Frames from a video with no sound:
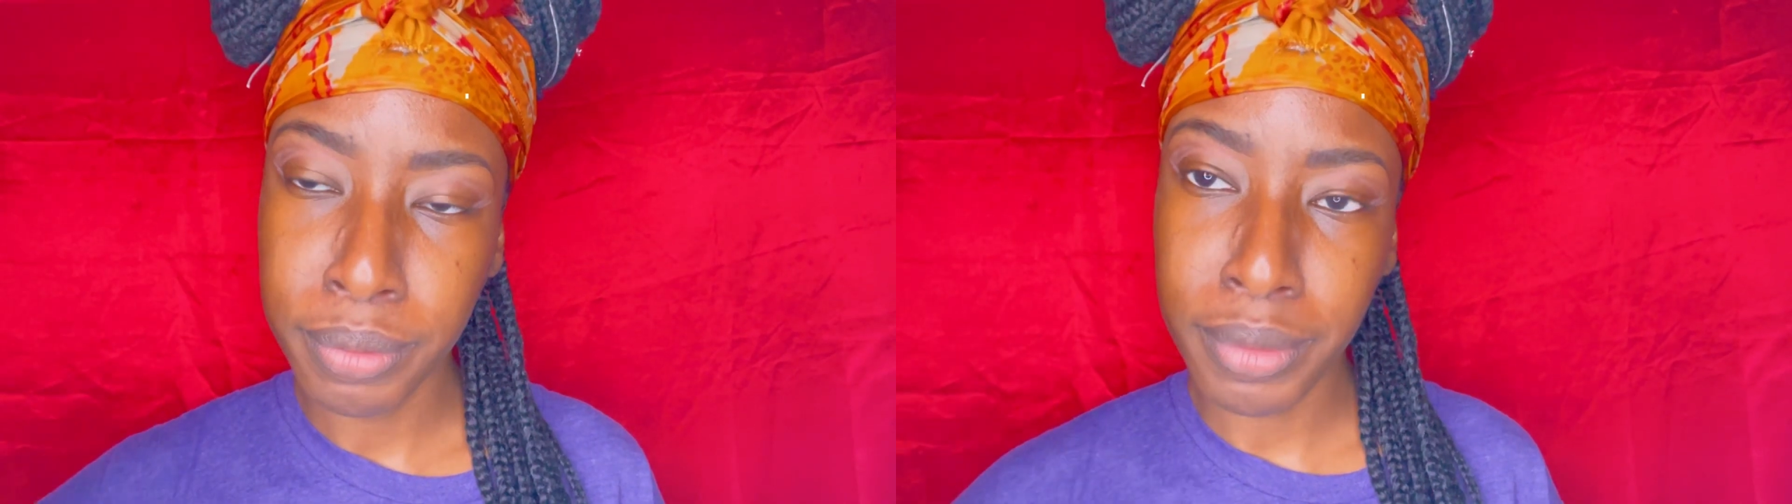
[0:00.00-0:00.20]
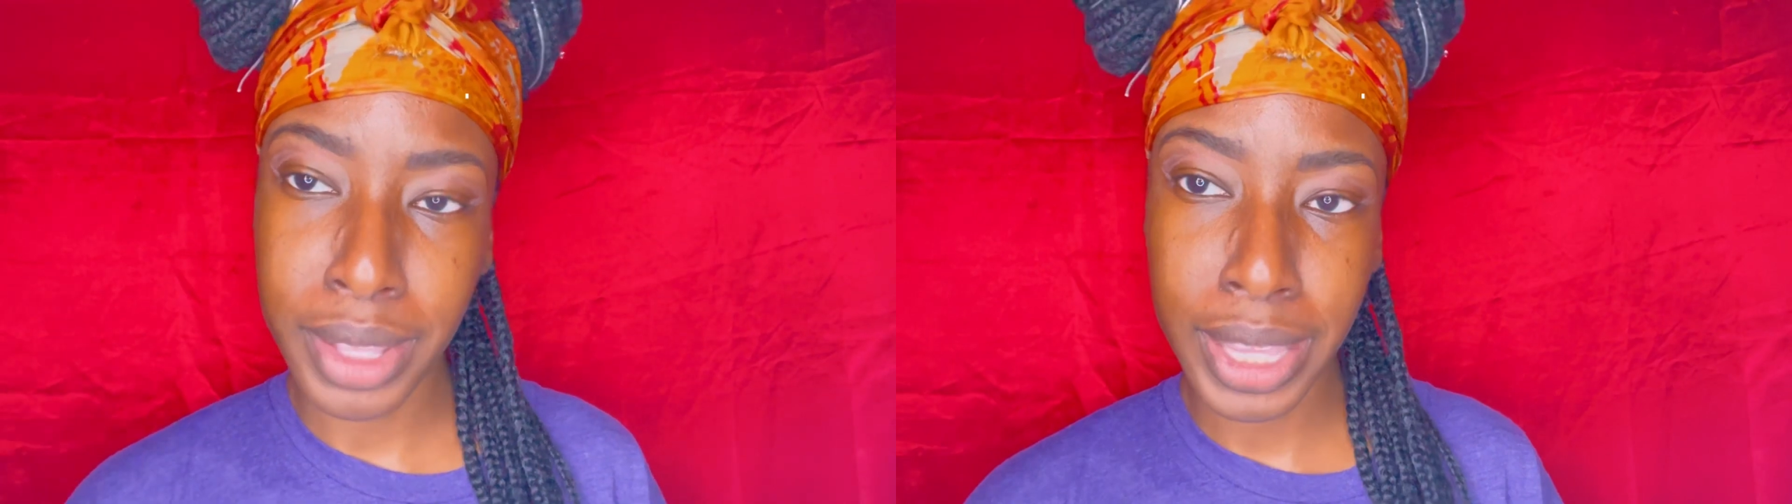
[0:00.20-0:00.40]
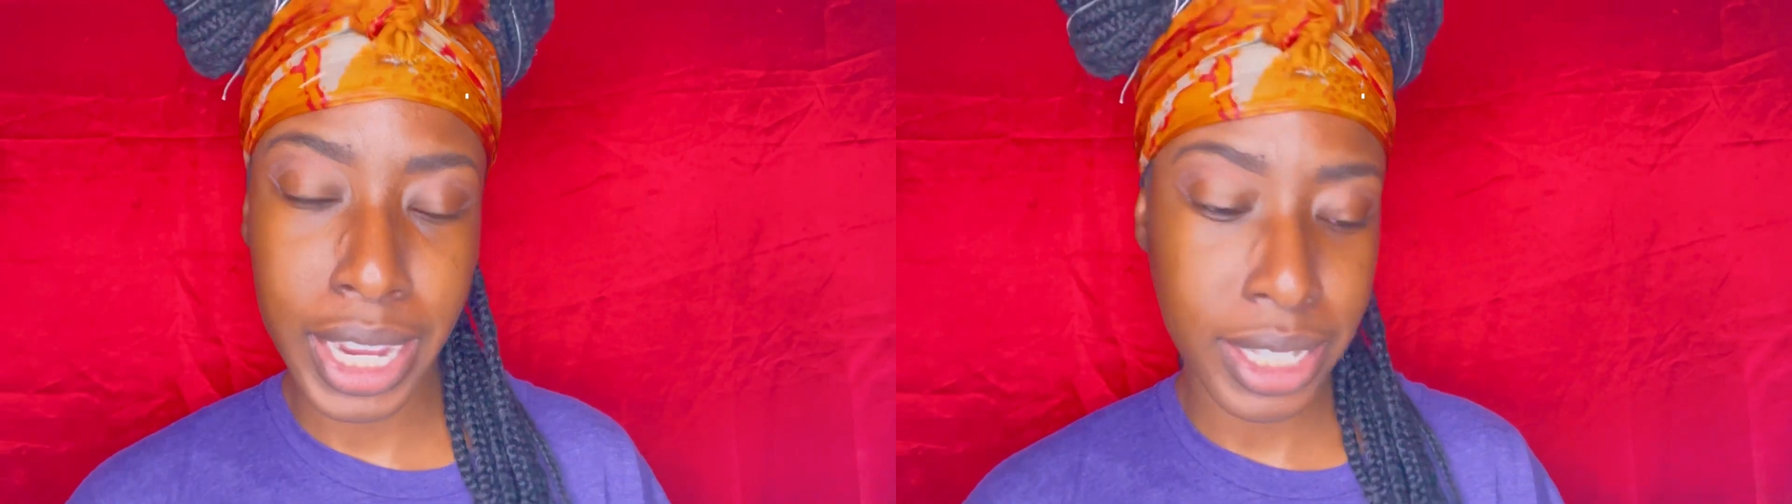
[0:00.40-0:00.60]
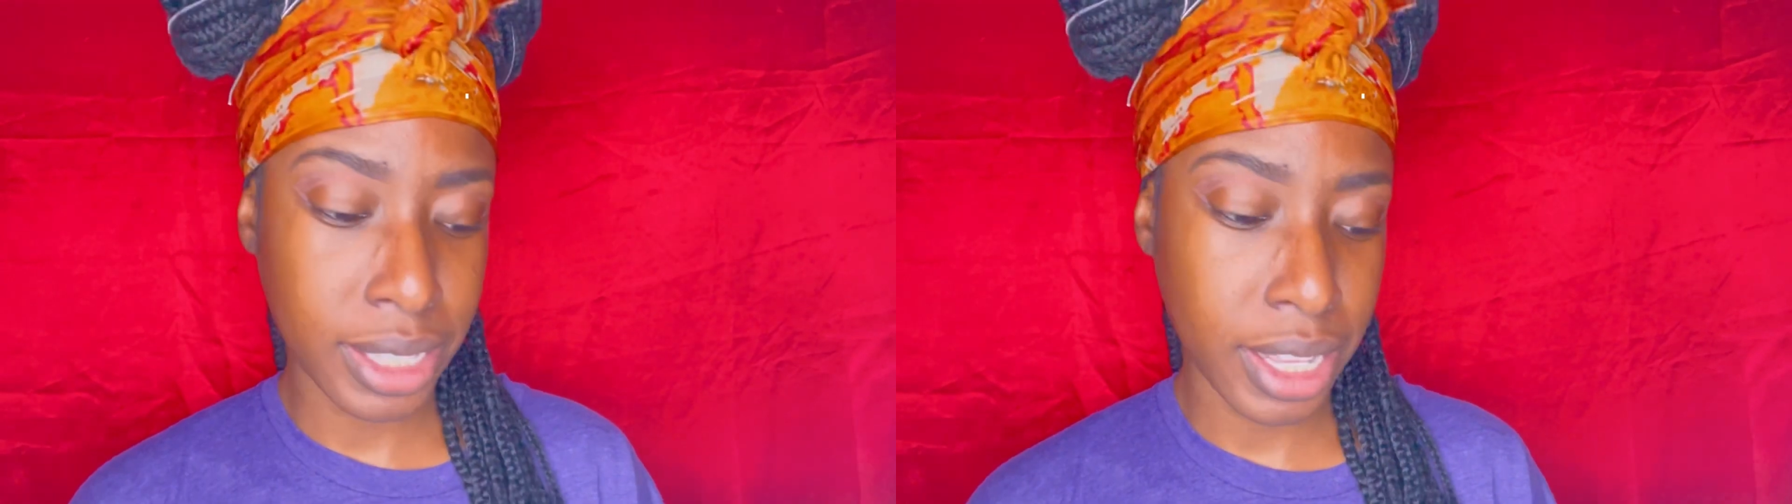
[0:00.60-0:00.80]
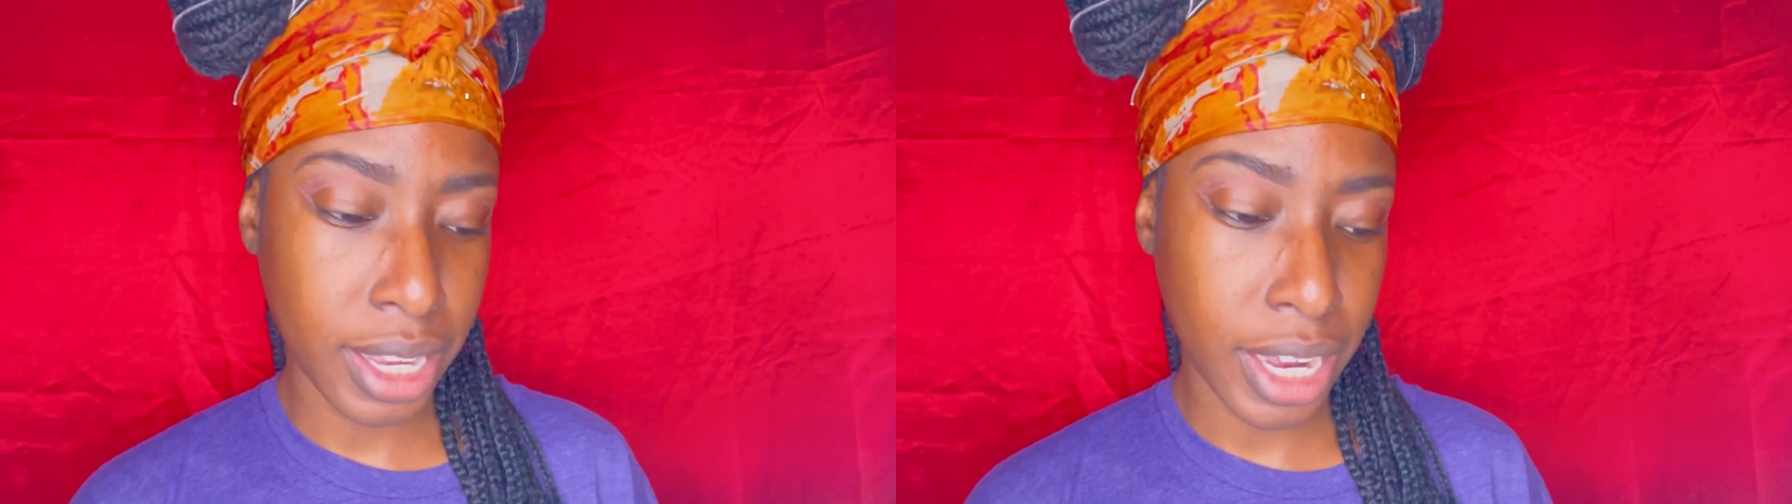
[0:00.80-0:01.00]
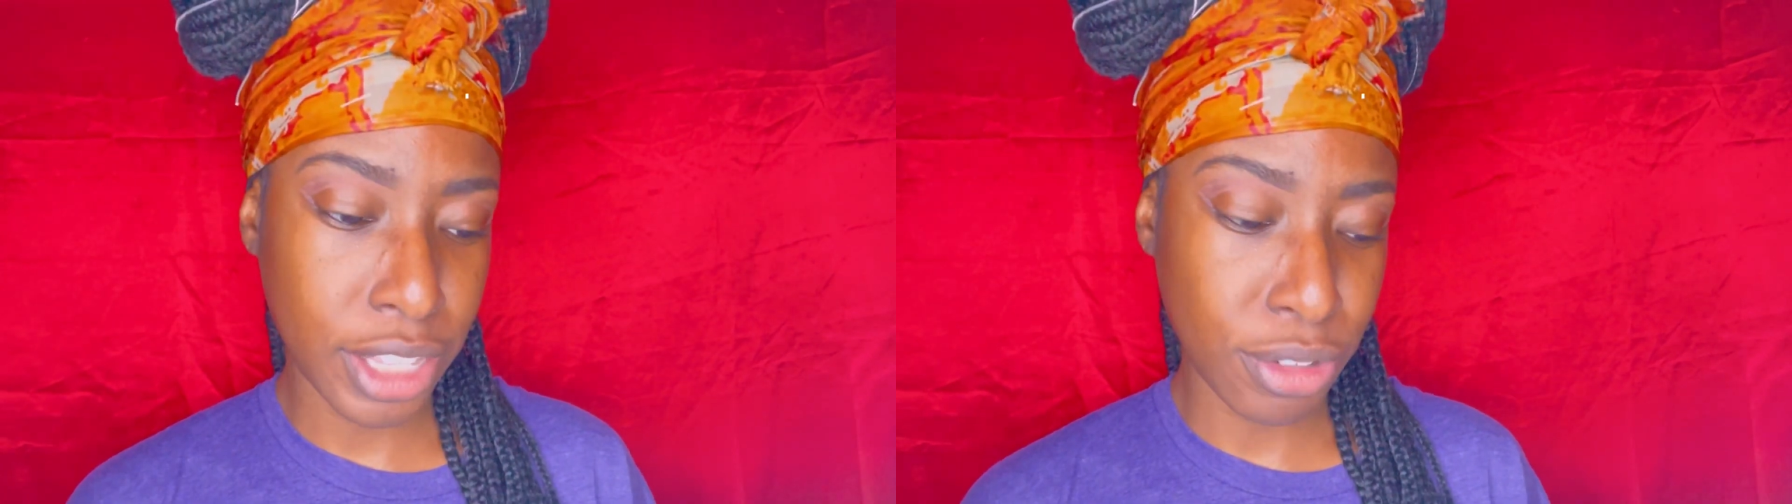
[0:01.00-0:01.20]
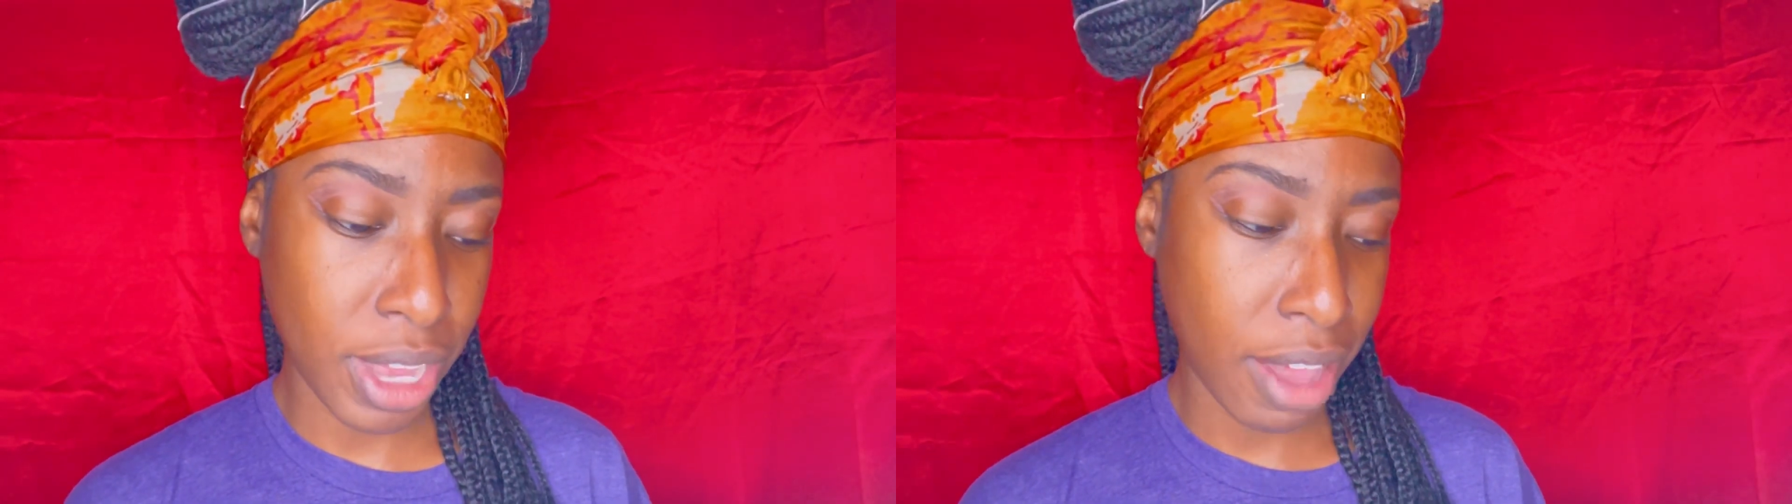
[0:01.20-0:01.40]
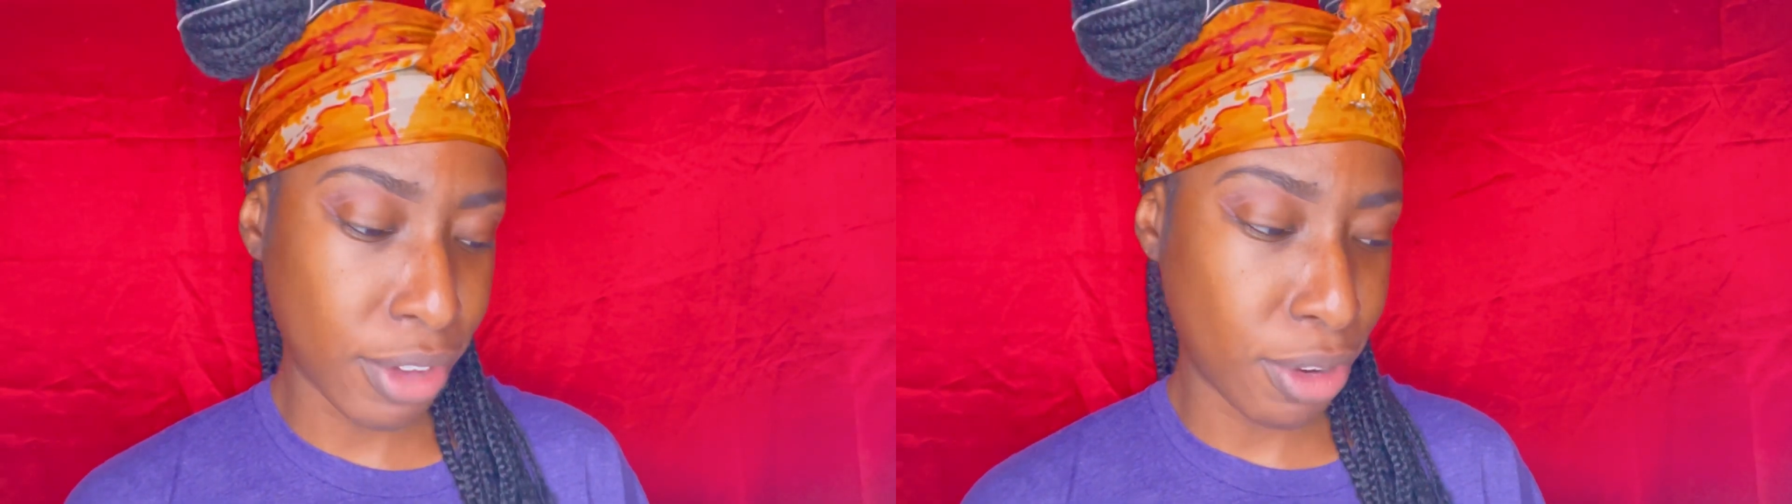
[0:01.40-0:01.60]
So like I said, I do have